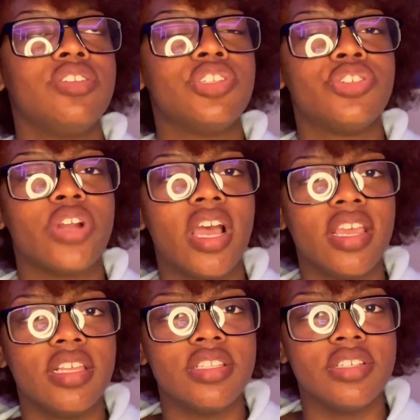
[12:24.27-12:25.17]

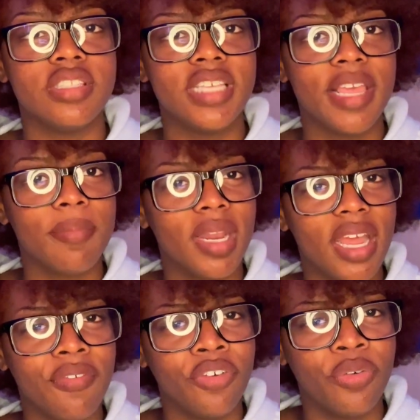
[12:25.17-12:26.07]
trying to take my
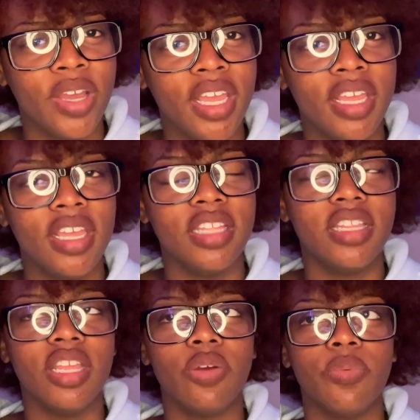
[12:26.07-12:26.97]
life away. It
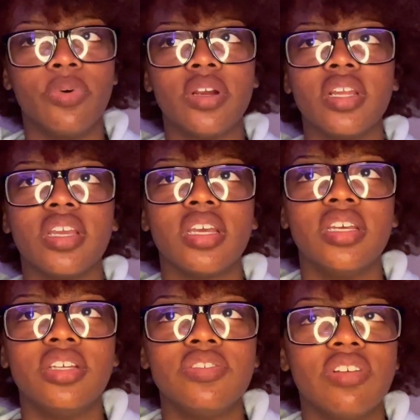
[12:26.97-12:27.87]
didn't work.
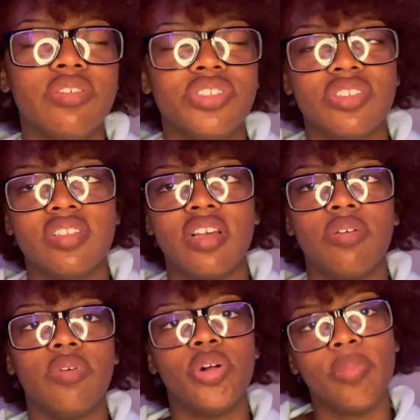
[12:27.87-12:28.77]
So I was just like,
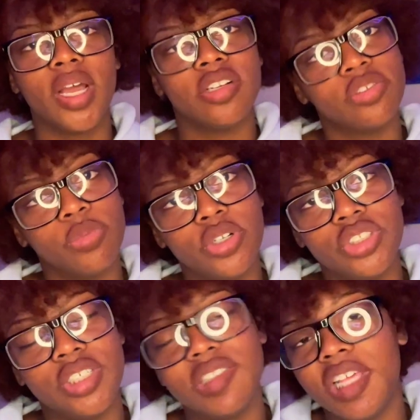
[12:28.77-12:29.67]
well, might as well
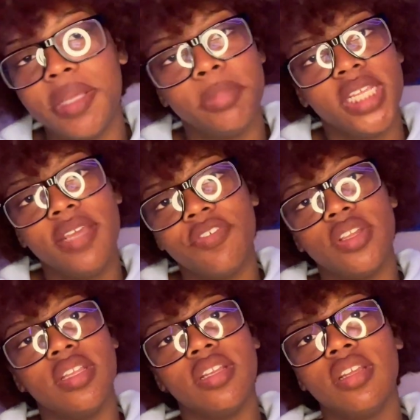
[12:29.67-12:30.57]
just keep
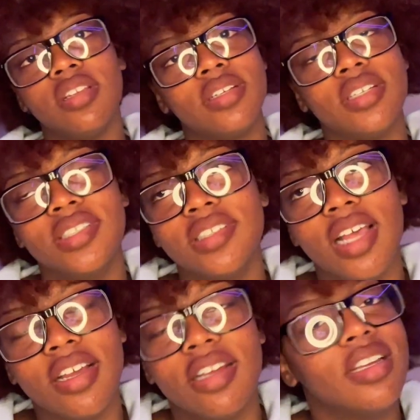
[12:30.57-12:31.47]
leaving, because I
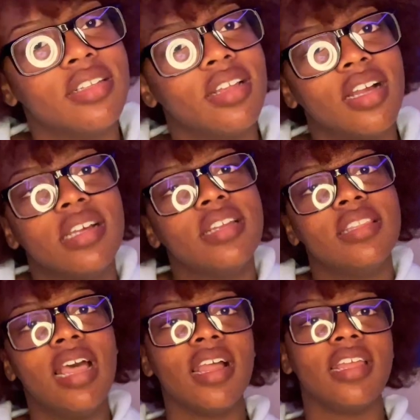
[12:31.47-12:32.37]
couldn't
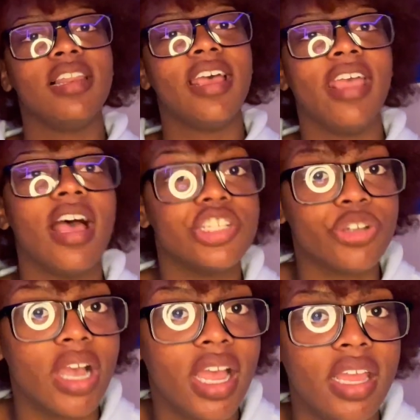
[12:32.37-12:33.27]
die. Like, I
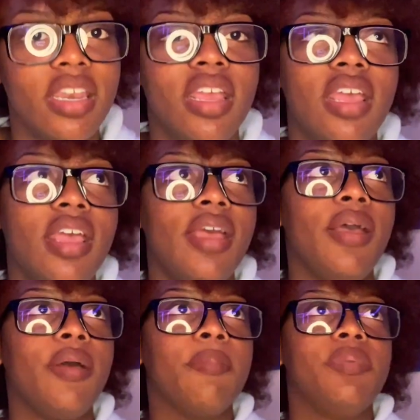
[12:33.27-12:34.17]
tried,
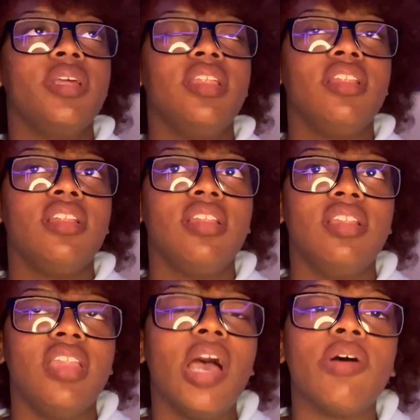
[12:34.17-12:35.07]
but
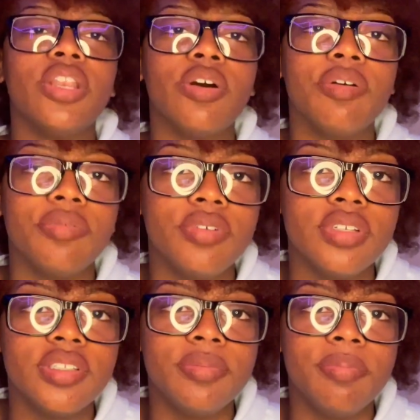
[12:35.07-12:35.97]
now I know it
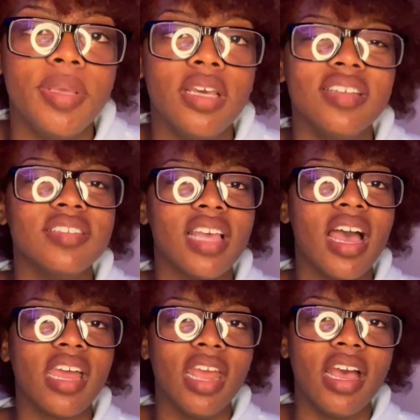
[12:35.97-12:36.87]
was because
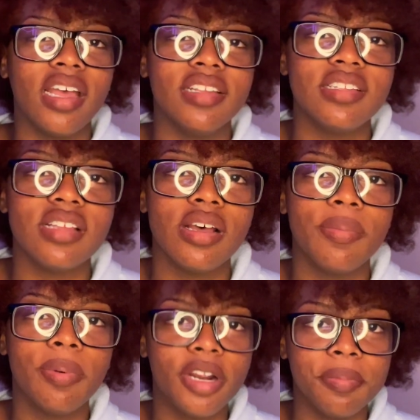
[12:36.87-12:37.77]
God has a
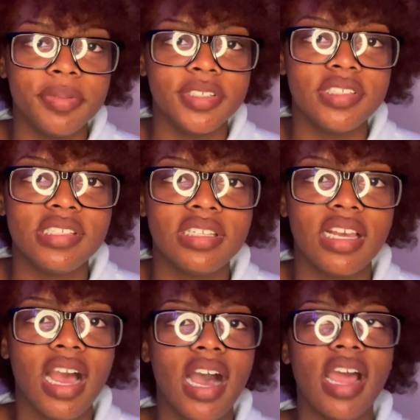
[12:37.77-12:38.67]
purpose.
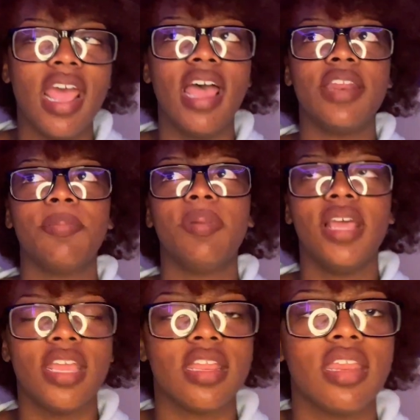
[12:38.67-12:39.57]
God had a
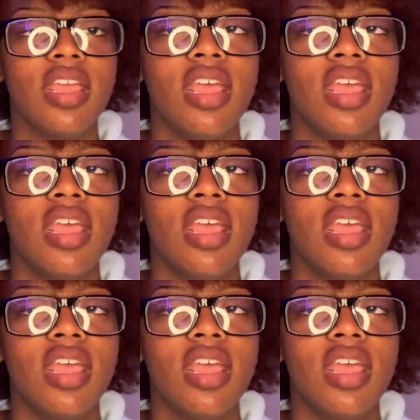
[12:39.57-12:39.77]
plan.